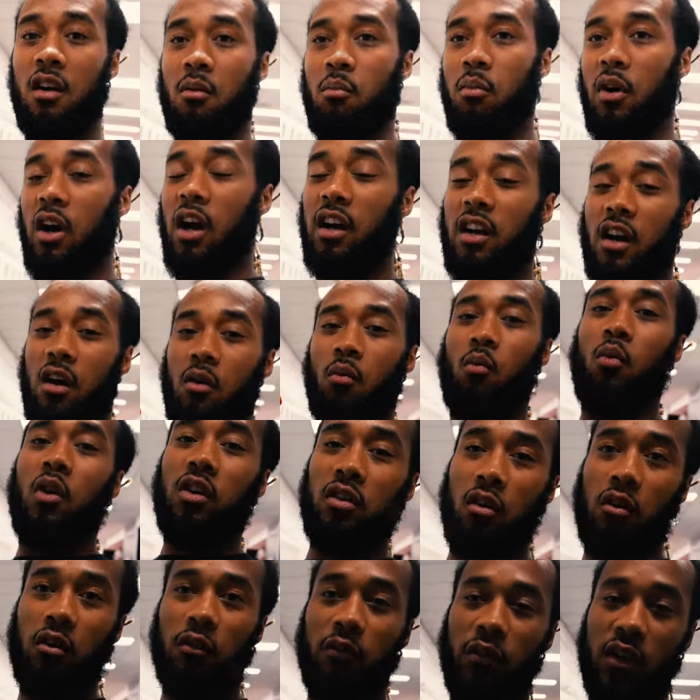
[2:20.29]
But I got
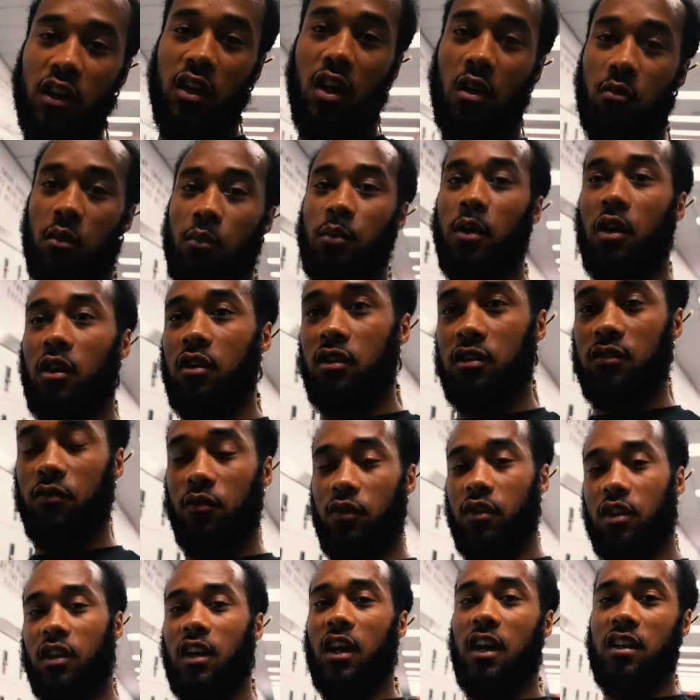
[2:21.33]
one old video I'm gonna post
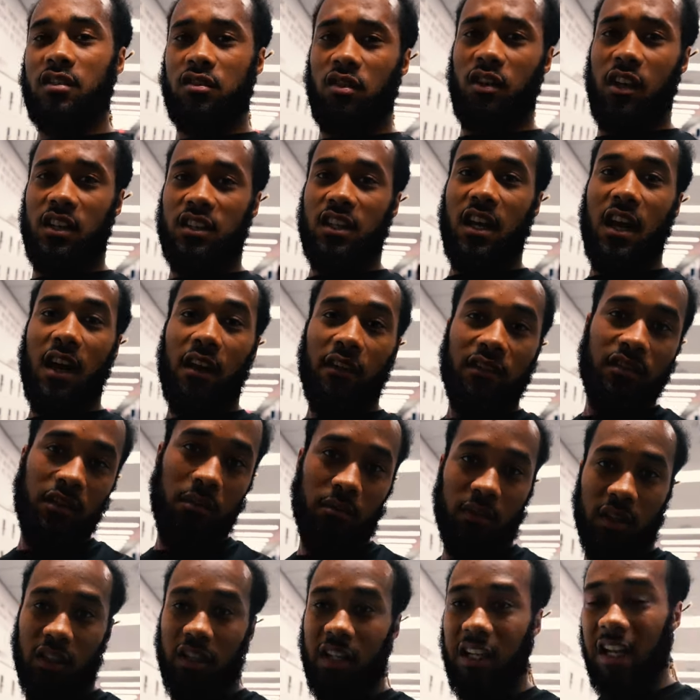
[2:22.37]
for you guys so you guys have
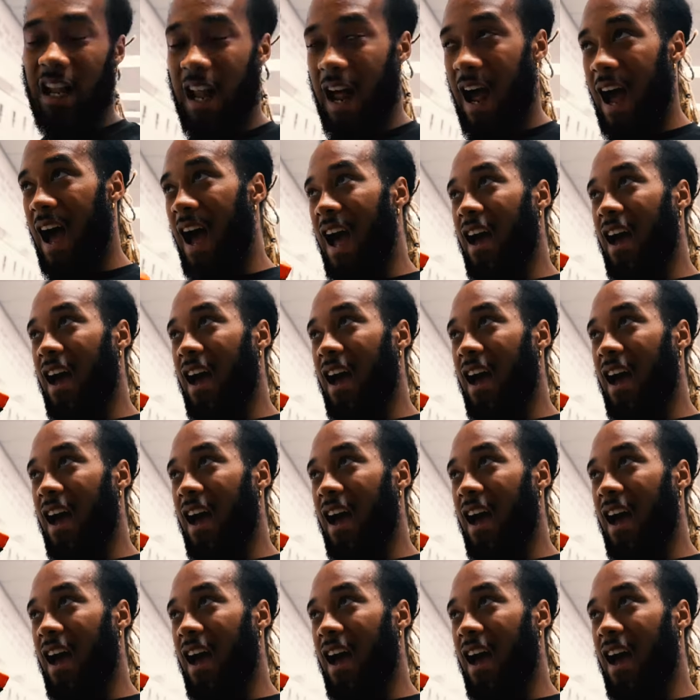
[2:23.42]
something in that.